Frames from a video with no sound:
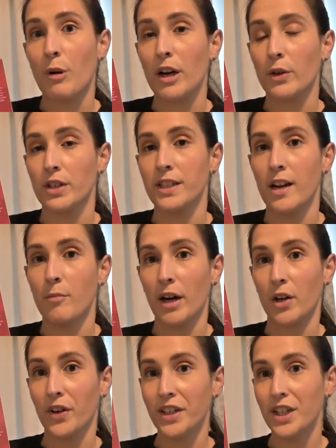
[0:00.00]
by Krista and
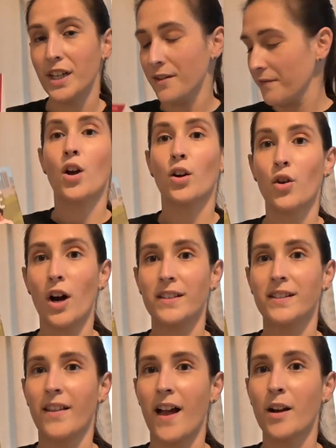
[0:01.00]
Becca Ritchie. Cross
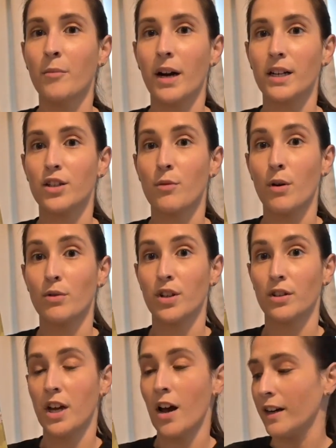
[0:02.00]
the Line by Simone
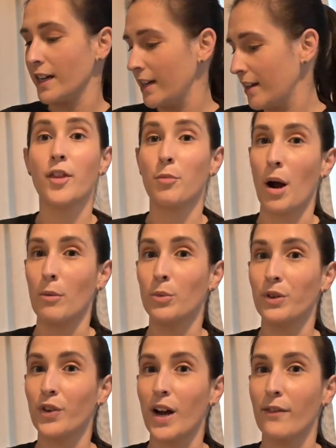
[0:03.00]
Sultani. The Problem
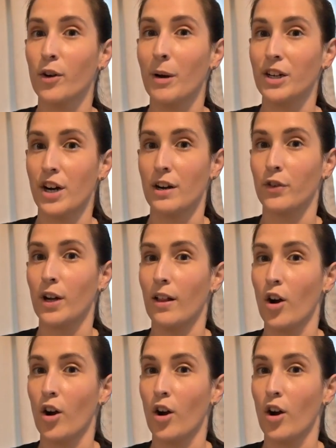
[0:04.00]
with Forever by Jennifer L.